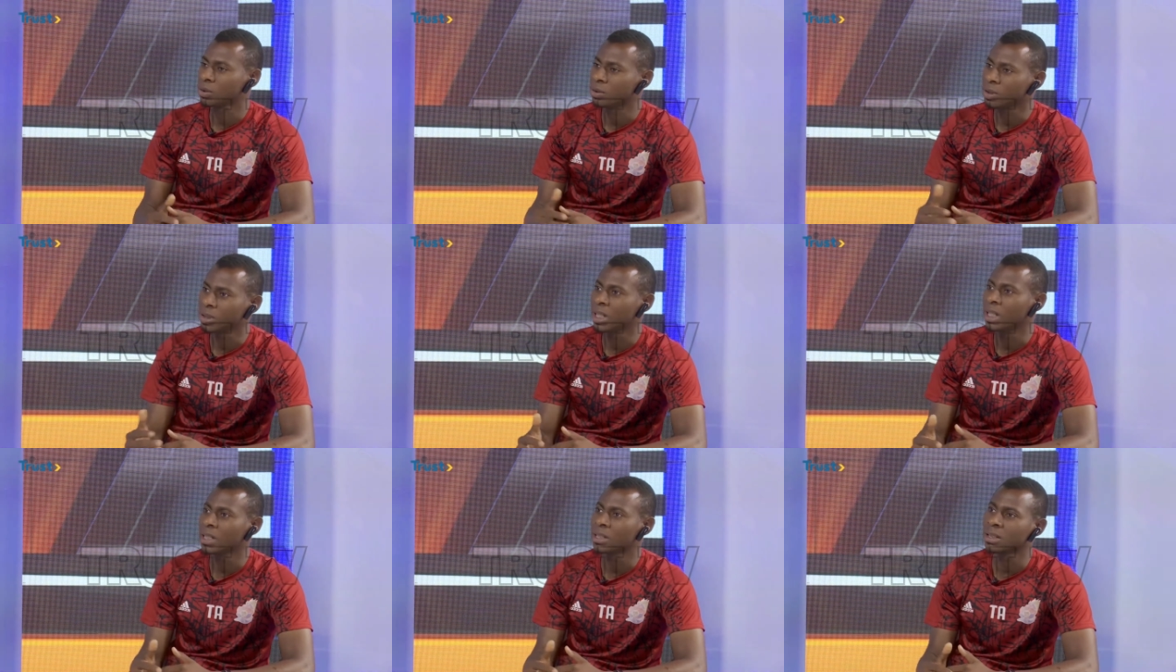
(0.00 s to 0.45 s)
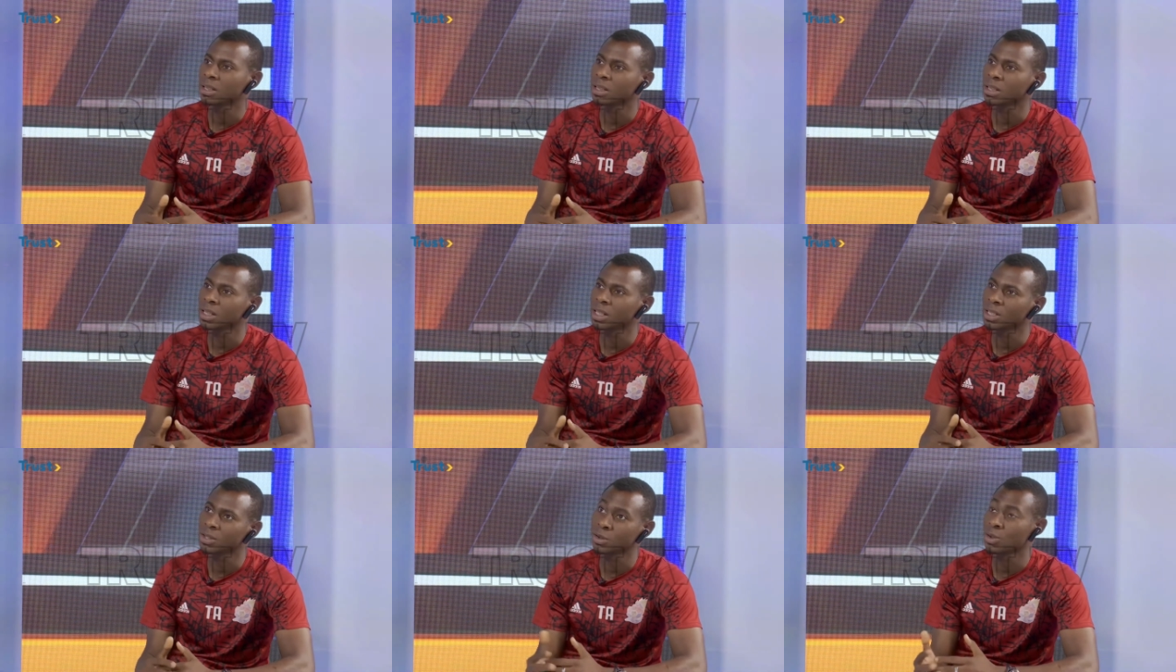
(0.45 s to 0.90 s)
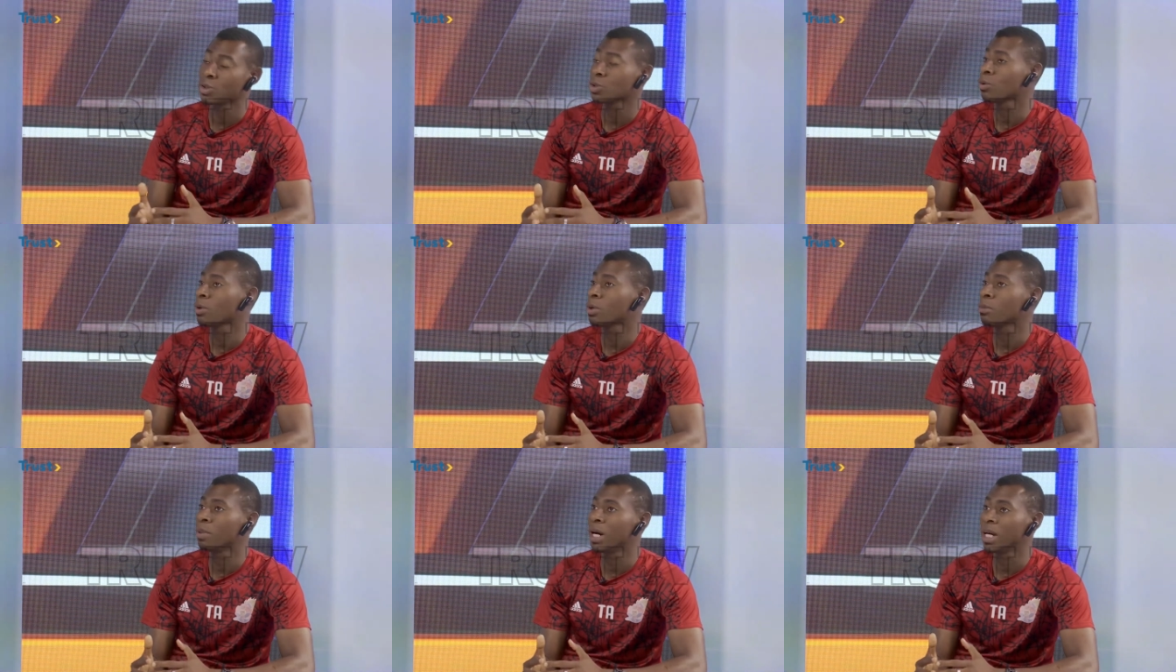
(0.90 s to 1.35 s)
you get a
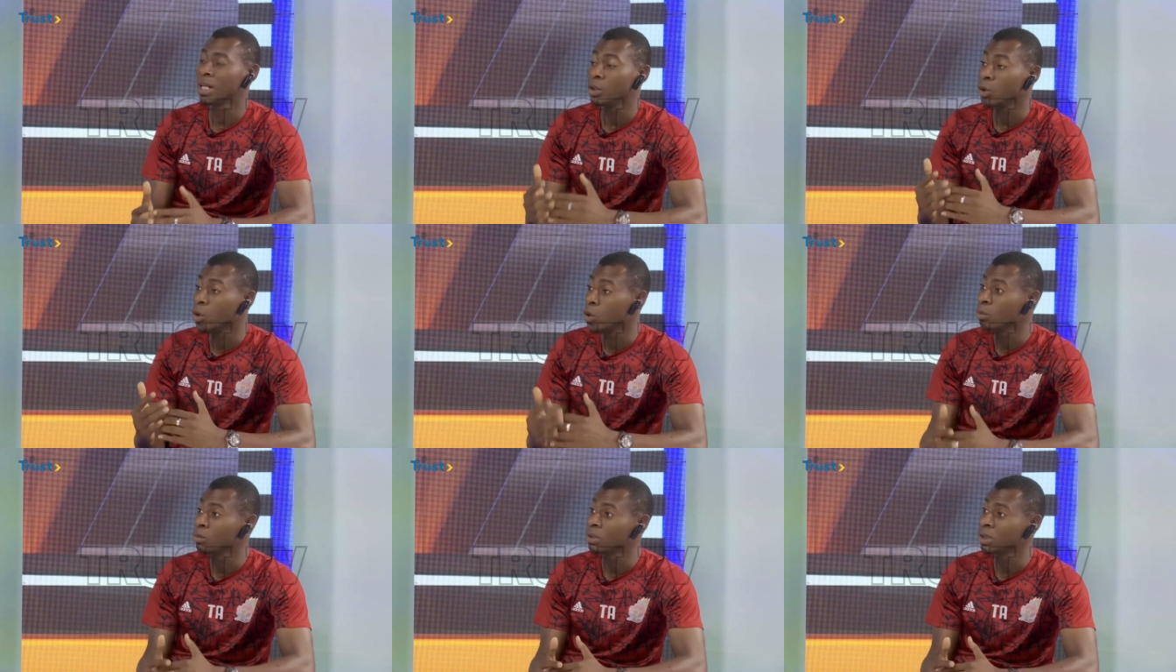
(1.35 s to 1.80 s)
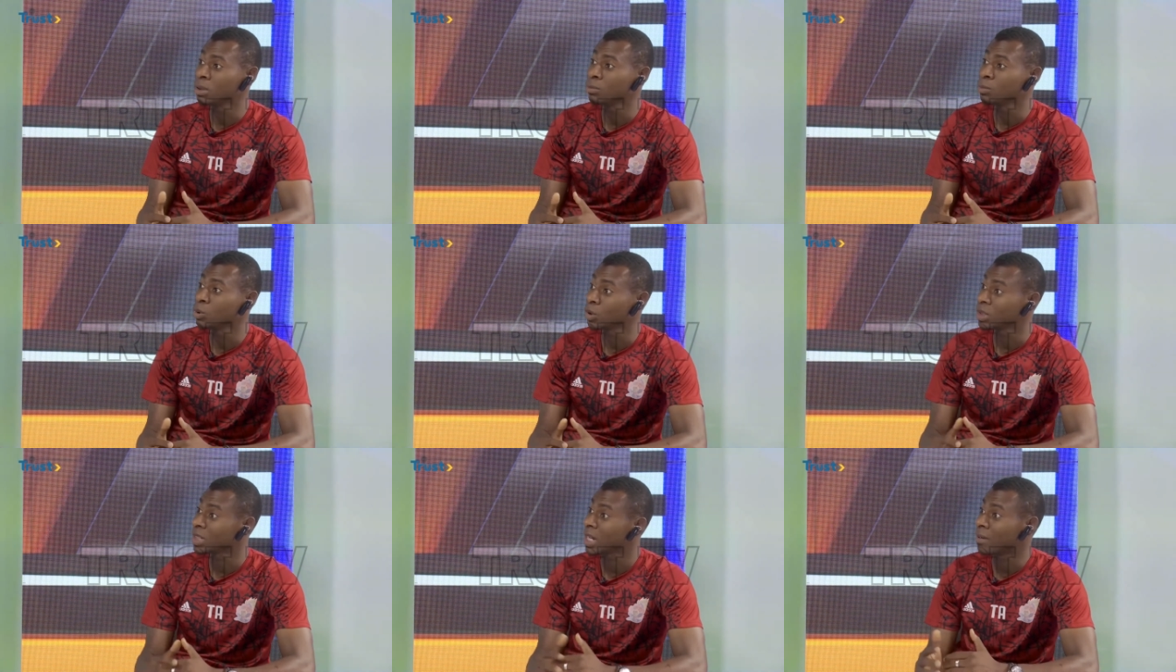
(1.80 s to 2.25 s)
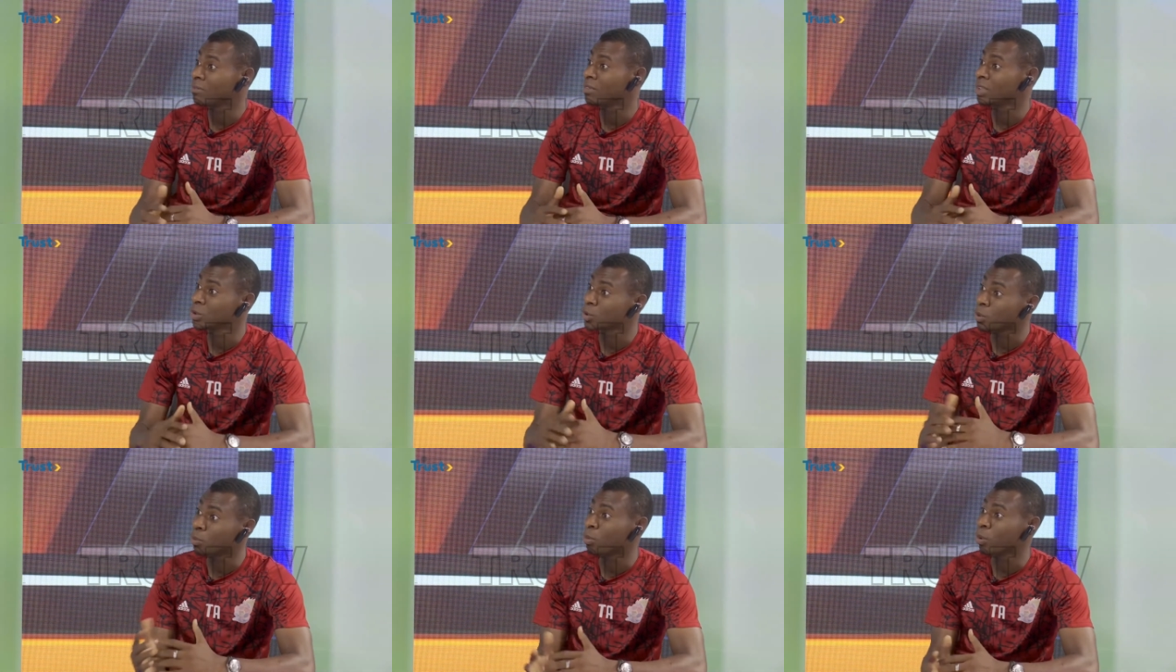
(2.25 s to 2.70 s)
situation whereby the home team just have
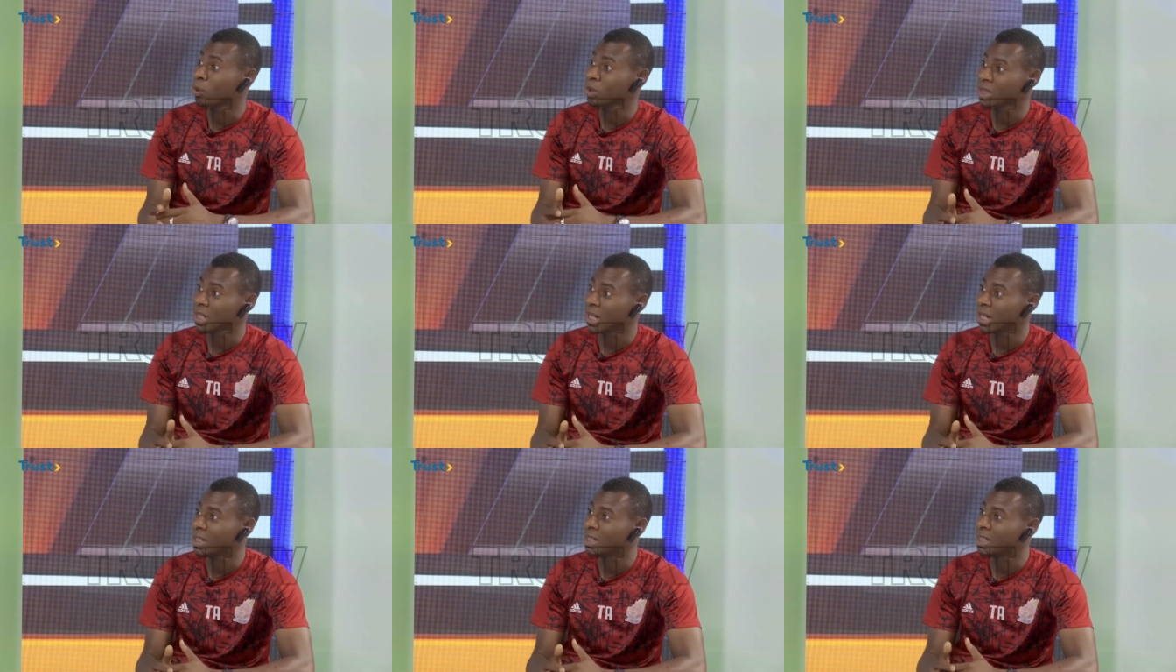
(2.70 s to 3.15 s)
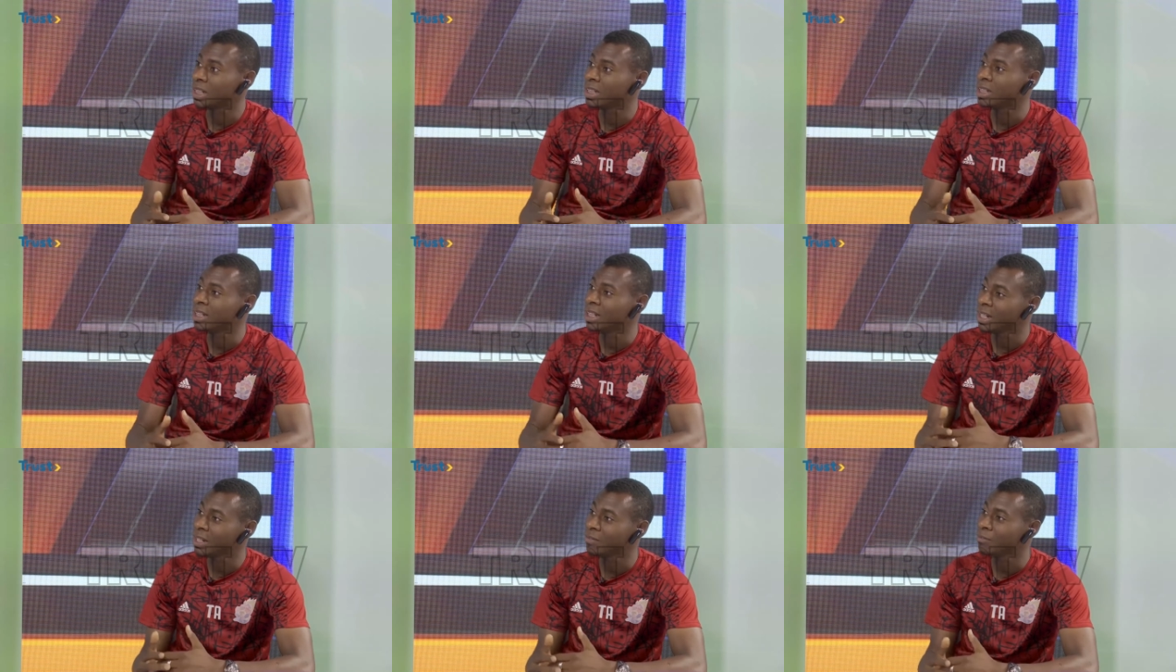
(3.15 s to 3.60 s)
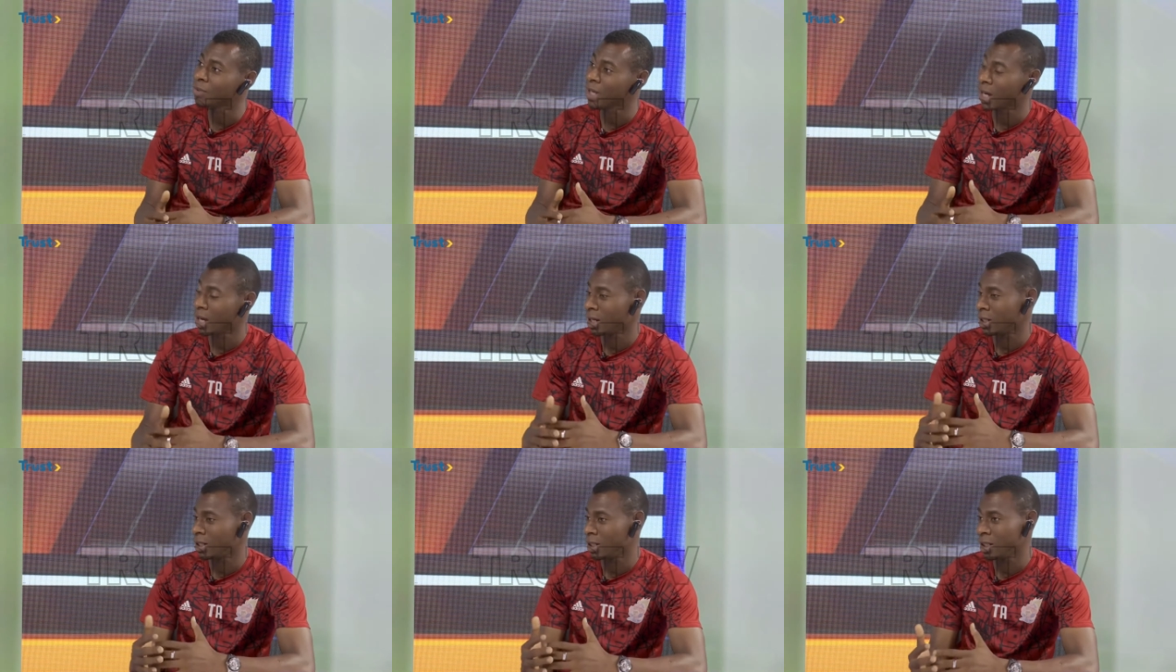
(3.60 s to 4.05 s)
the support and then the left
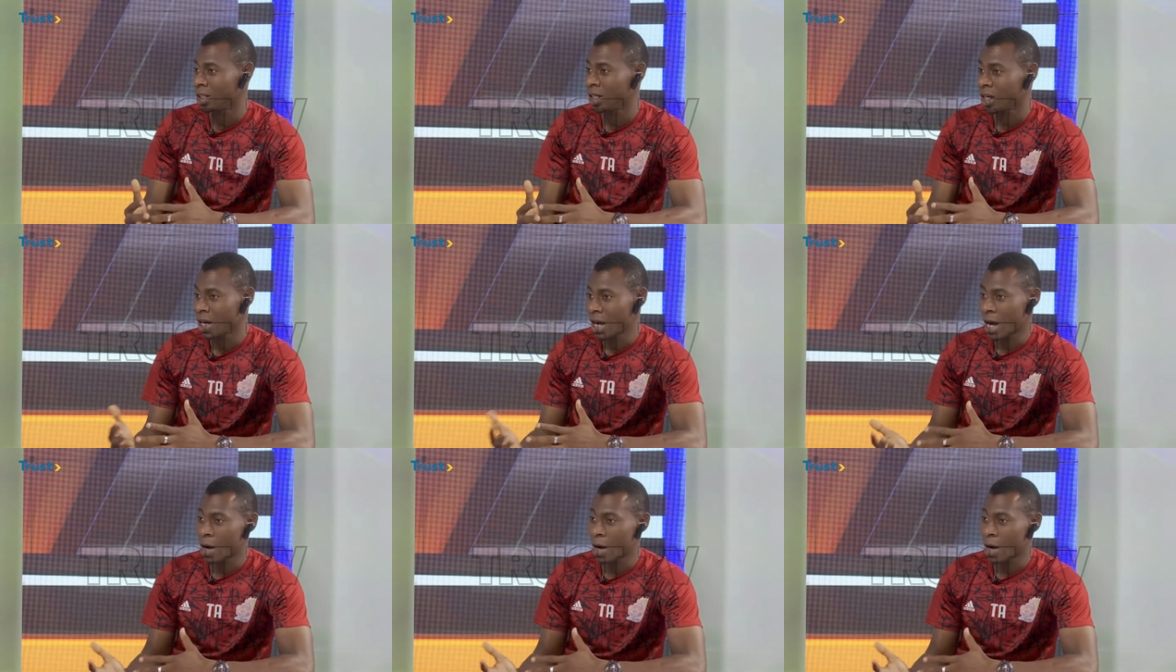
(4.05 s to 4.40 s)
and the